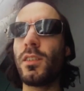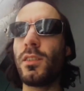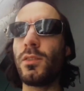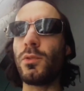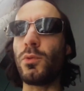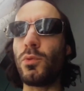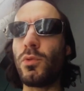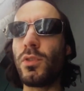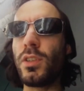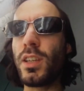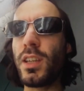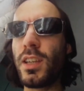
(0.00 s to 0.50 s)

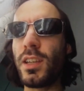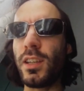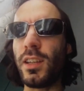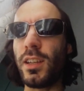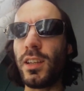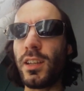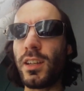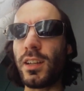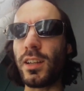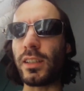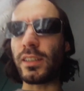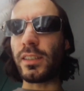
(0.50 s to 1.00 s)

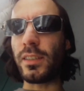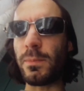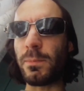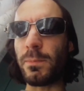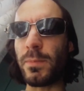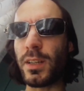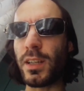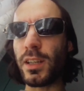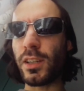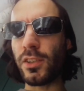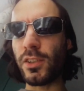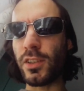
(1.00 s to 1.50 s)
Today, a
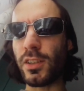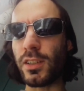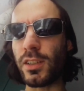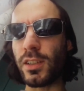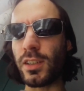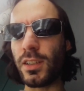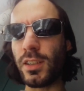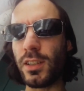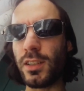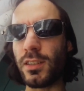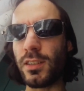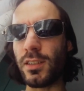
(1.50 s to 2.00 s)
special
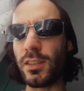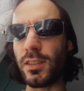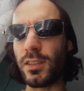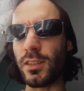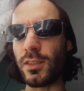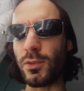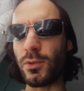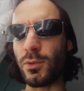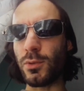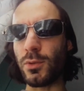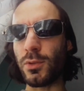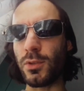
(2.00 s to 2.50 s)

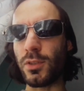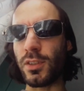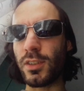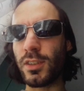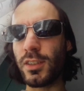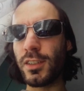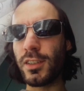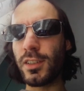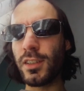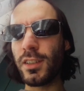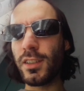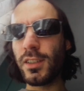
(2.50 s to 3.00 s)
greeting to
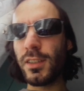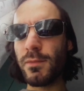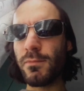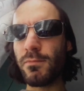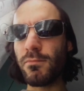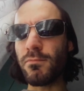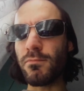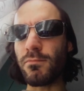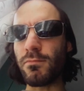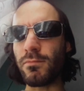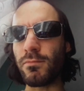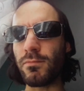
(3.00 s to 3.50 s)

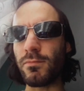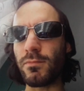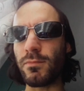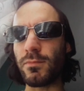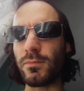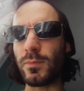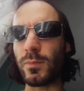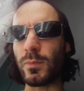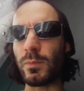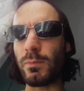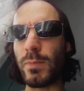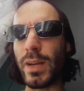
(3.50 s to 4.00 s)

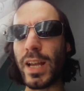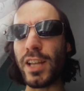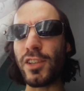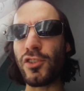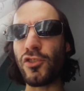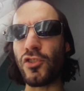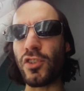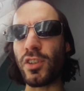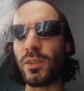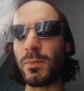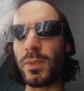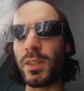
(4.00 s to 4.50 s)
um,
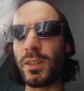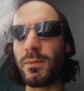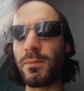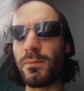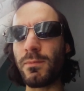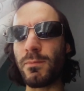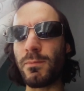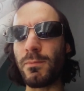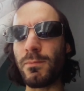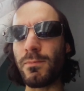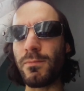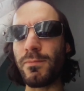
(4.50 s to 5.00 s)
Benjamin.
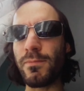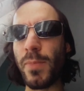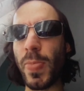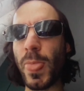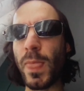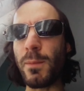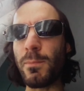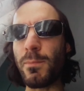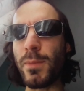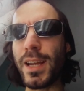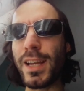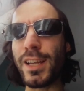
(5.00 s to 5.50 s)

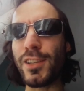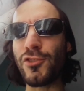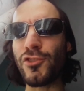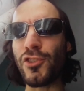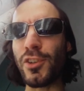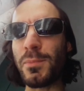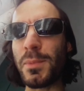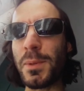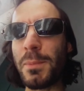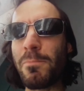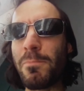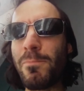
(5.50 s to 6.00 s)

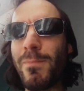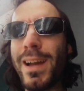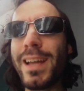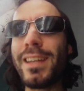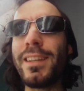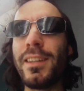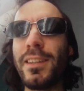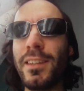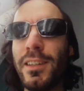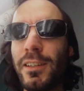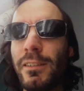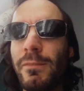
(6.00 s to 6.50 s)
Benjamin
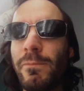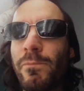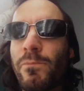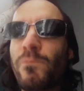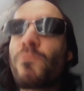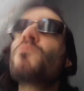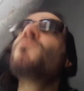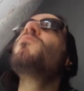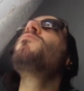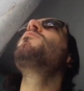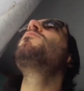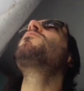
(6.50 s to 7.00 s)
Ben
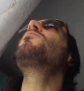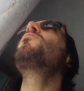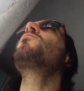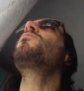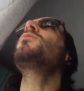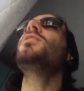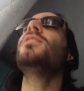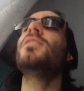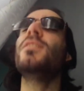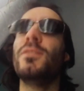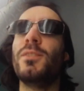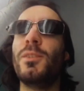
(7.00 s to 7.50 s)

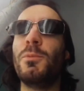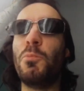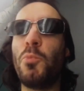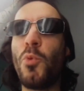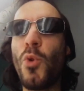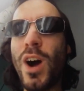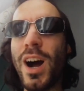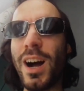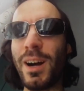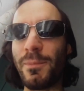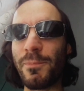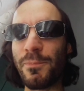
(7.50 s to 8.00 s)
de
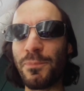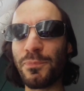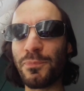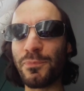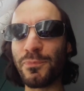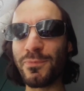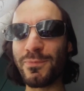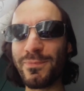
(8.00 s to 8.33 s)
Bois.